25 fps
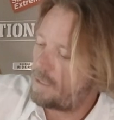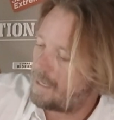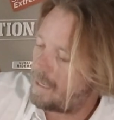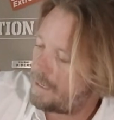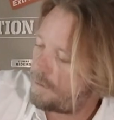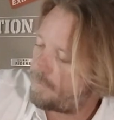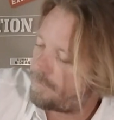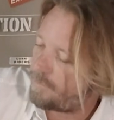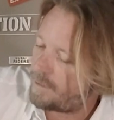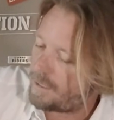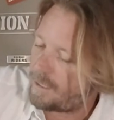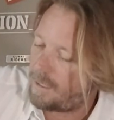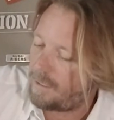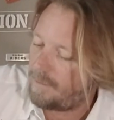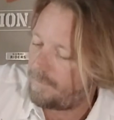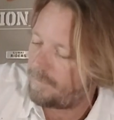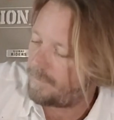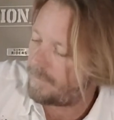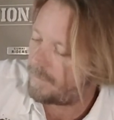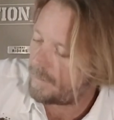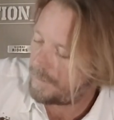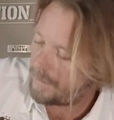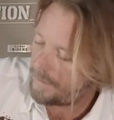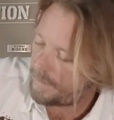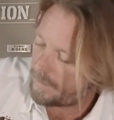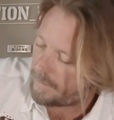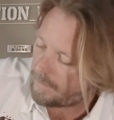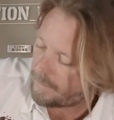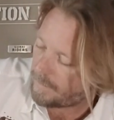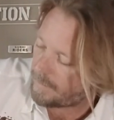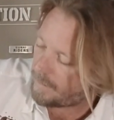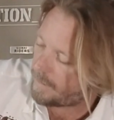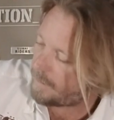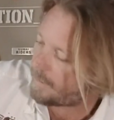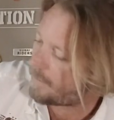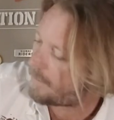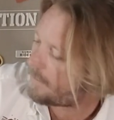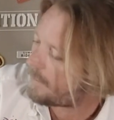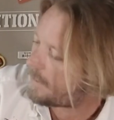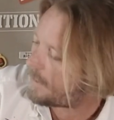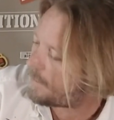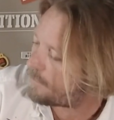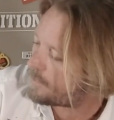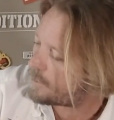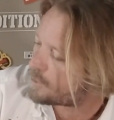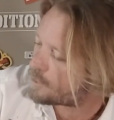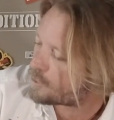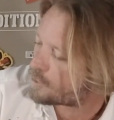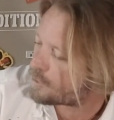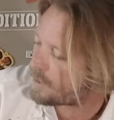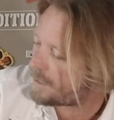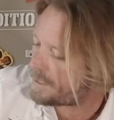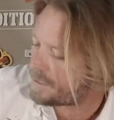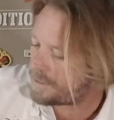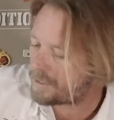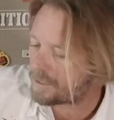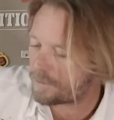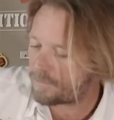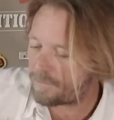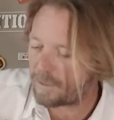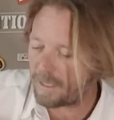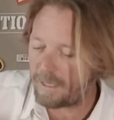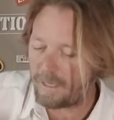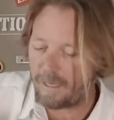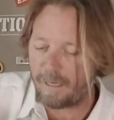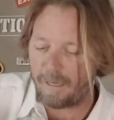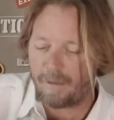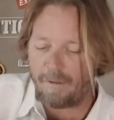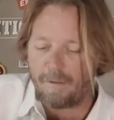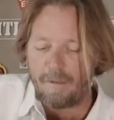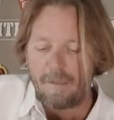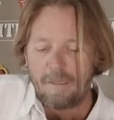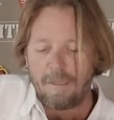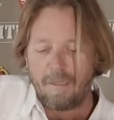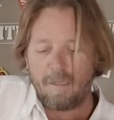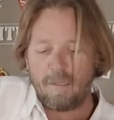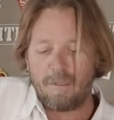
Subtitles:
lovely oven trays over here.